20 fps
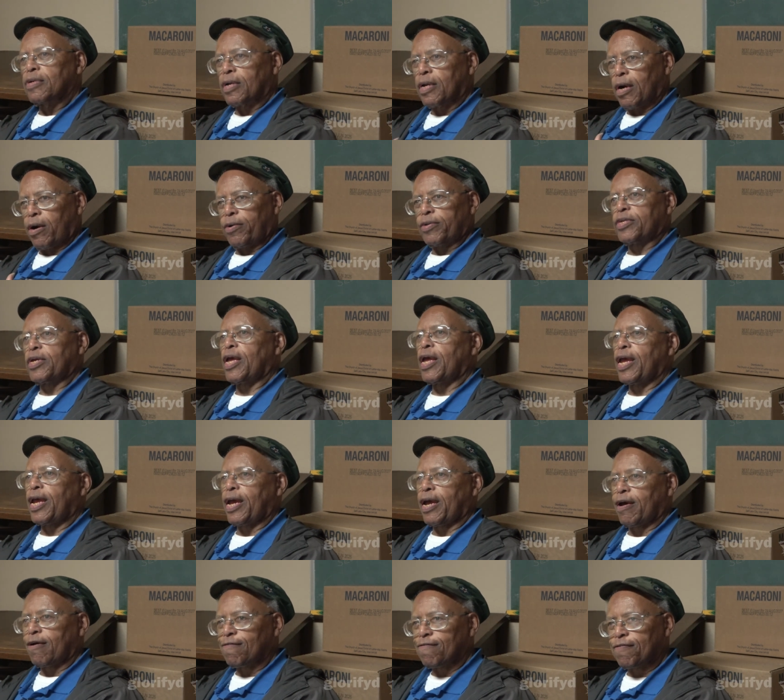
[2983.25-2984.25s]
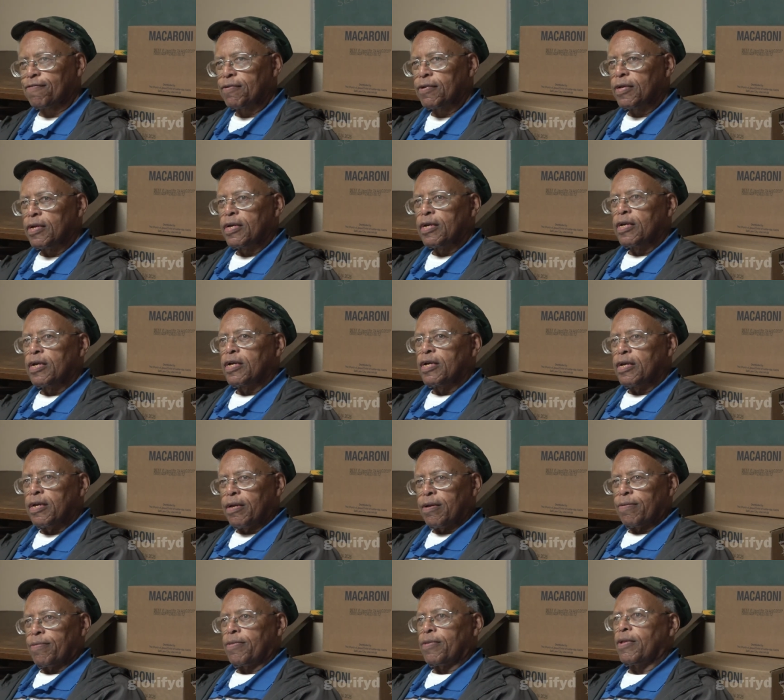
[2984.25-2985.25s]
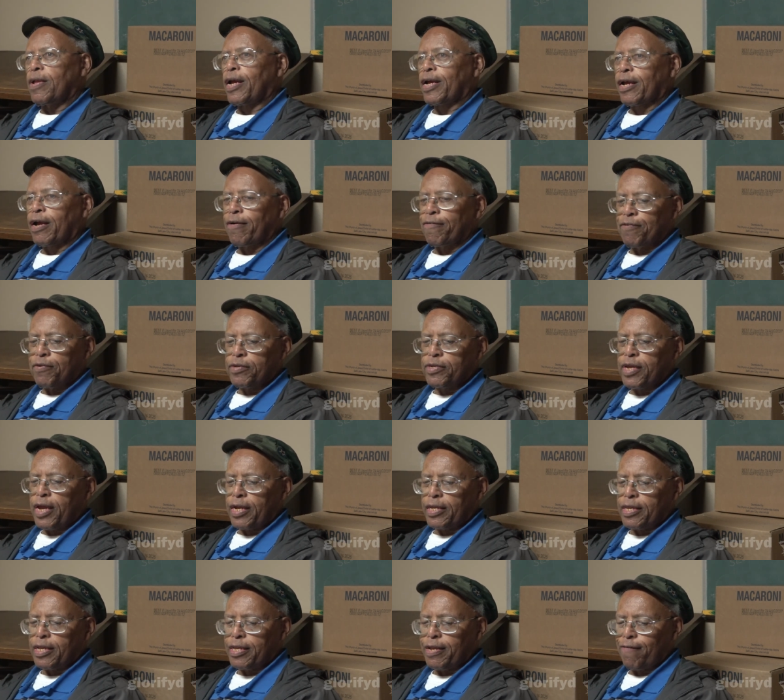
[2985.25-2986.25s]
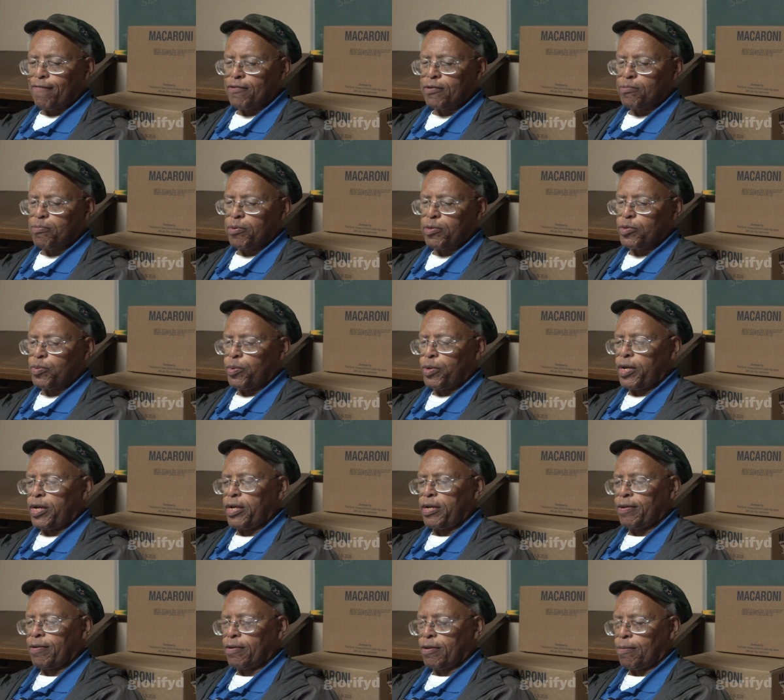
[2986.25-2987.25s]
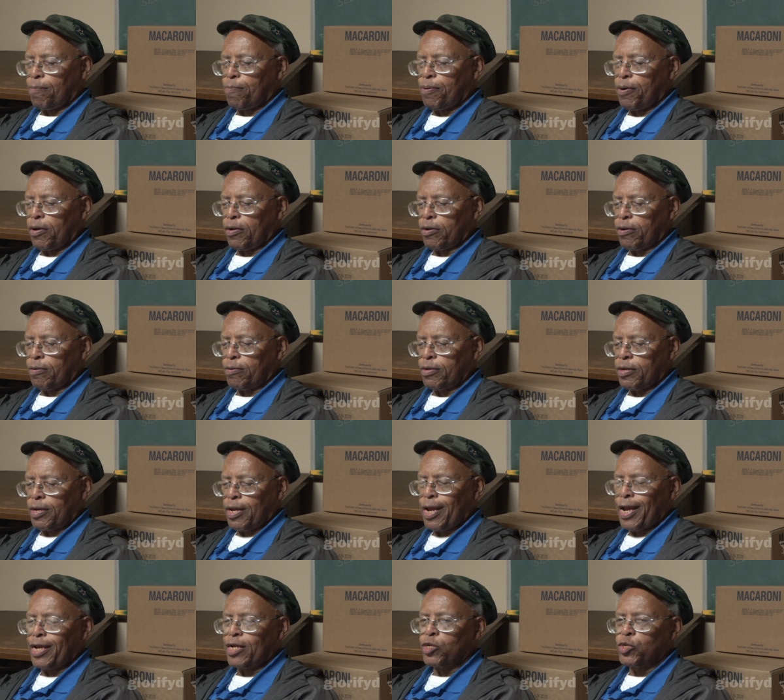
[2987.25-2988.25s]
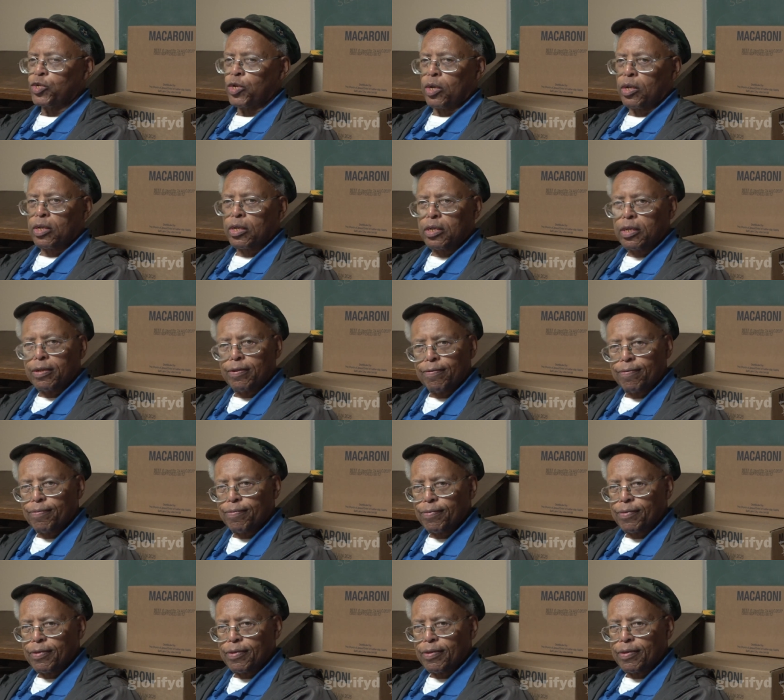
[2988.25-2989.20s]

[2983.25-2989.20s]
you're going to have like if you take the difference between the pillar angel right.